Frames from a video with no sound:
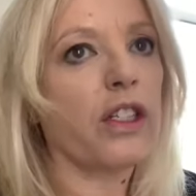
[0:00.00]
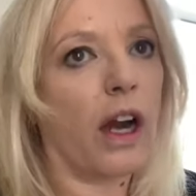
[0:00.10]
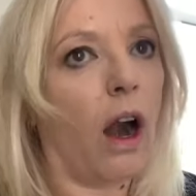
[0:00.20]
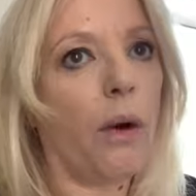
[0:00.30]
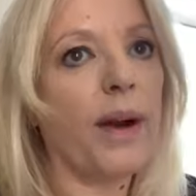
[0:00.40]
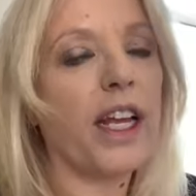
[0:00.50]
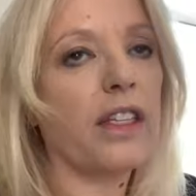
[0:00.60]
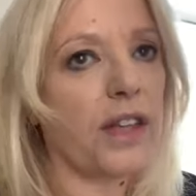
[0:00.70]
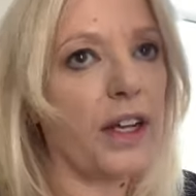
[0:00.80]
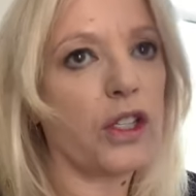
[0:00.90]
to her when he
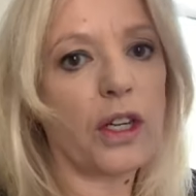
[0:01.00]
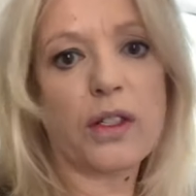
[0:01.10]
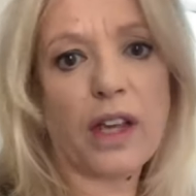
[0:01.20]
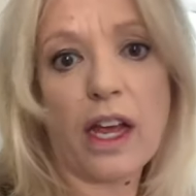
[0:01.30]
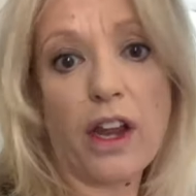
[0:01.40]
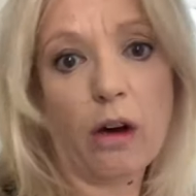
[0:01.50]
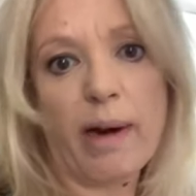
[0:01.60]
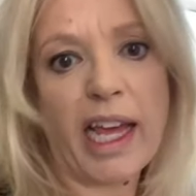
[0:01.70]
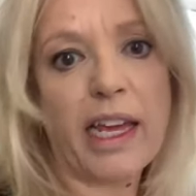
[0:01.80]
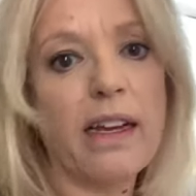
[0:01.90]
says she's a
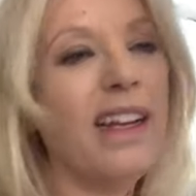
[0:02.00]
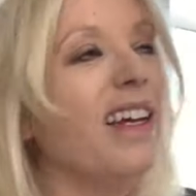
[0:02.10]
nobody